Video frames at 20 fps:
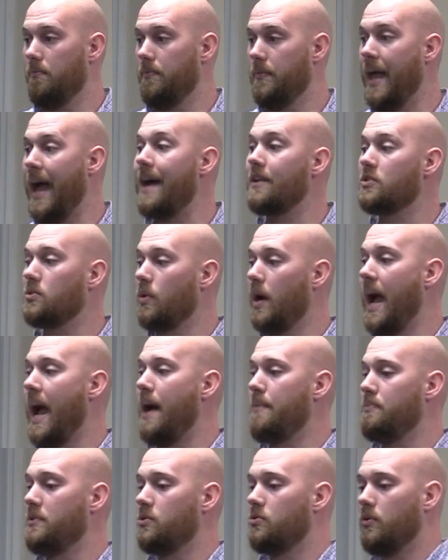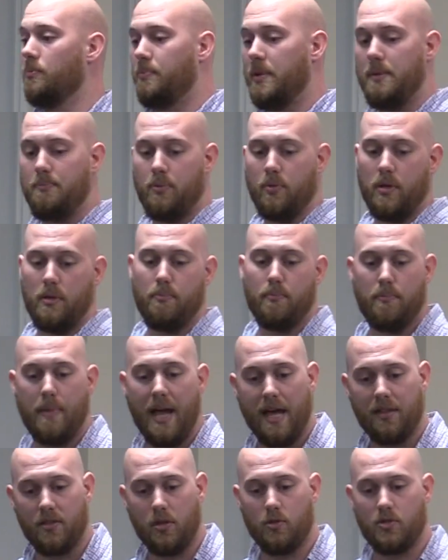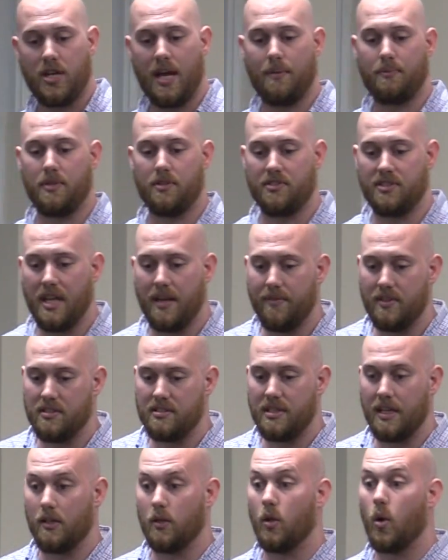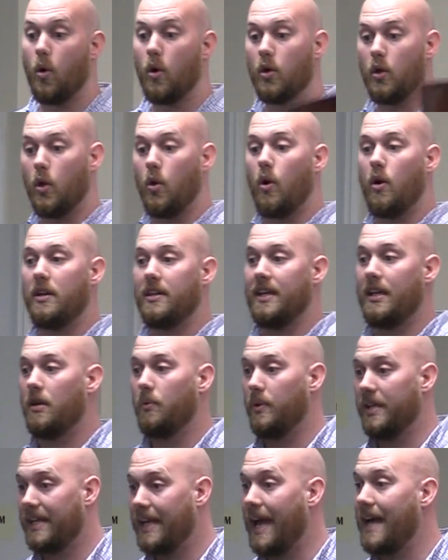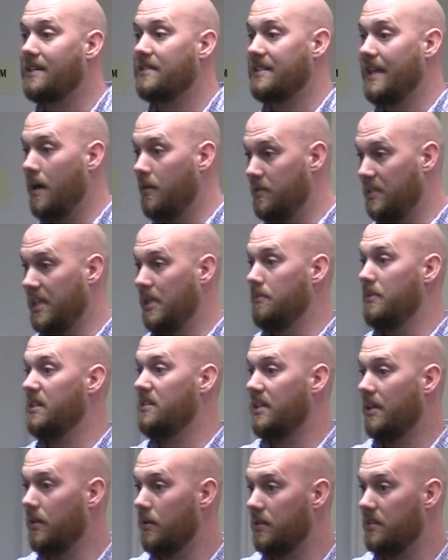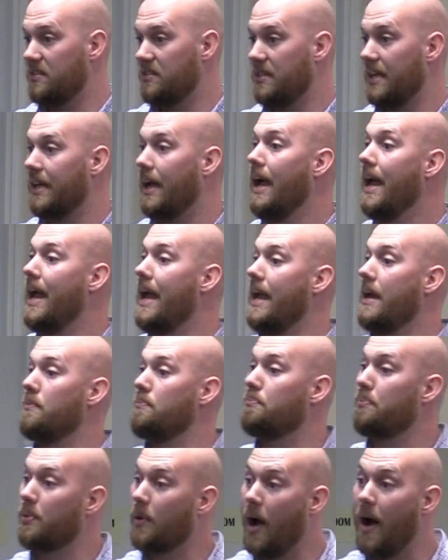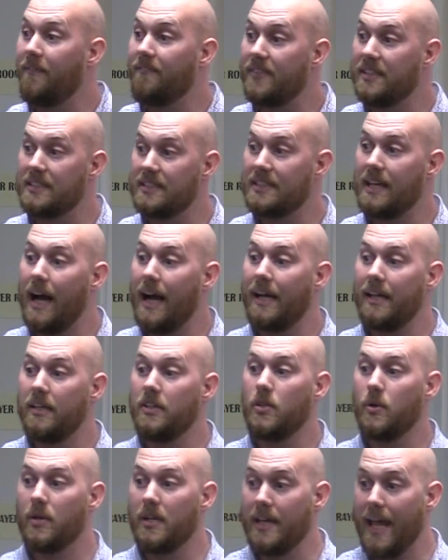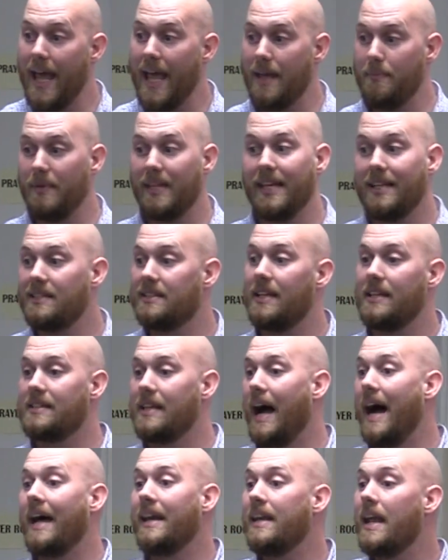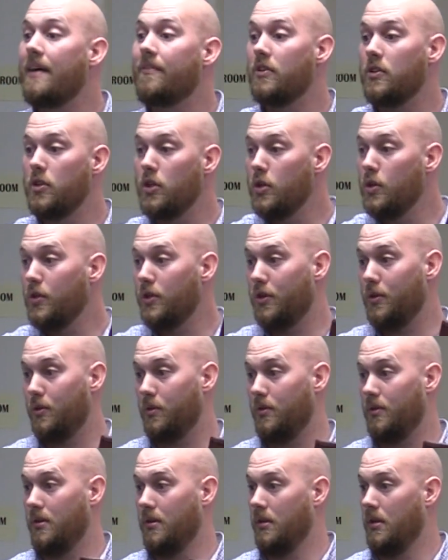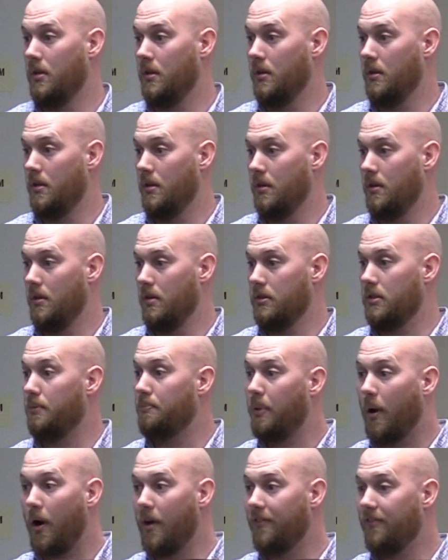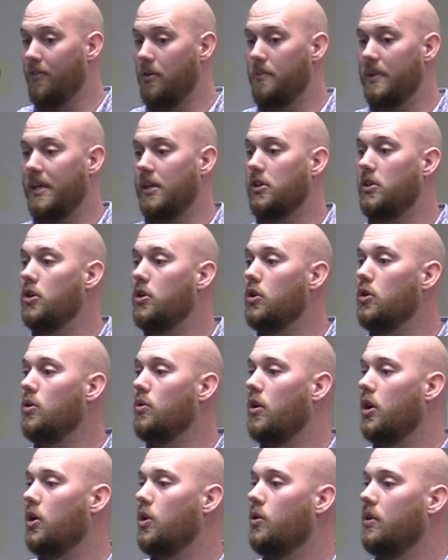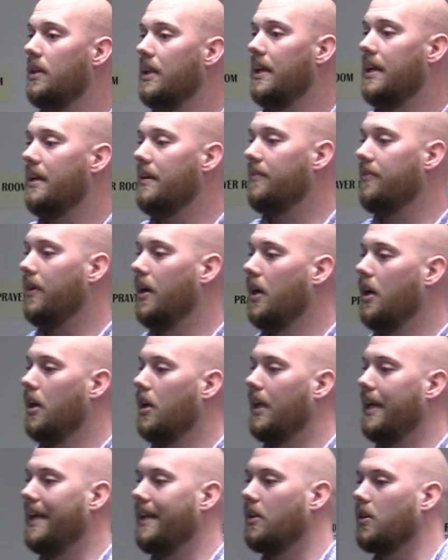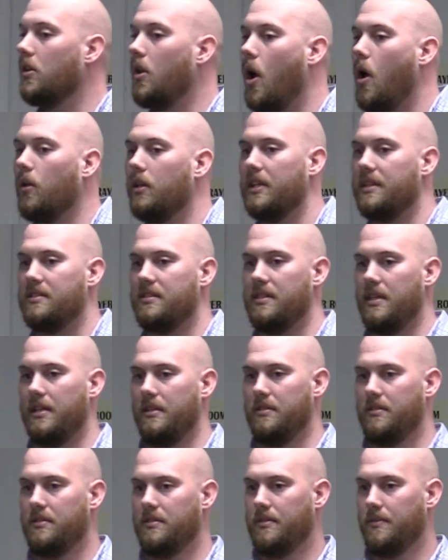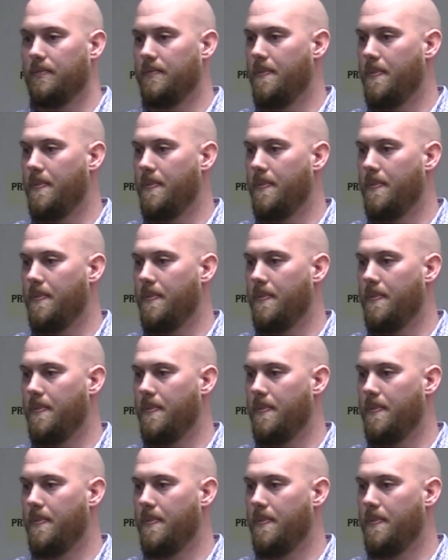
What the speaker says: That's what happens when people in Matthew chapter 7 say, "Lord, Lord, didn't we cast out demons, heal the sick, and prophesy in your name?" And he says, "I never knew you. Depart from me, you who live in lawlessness.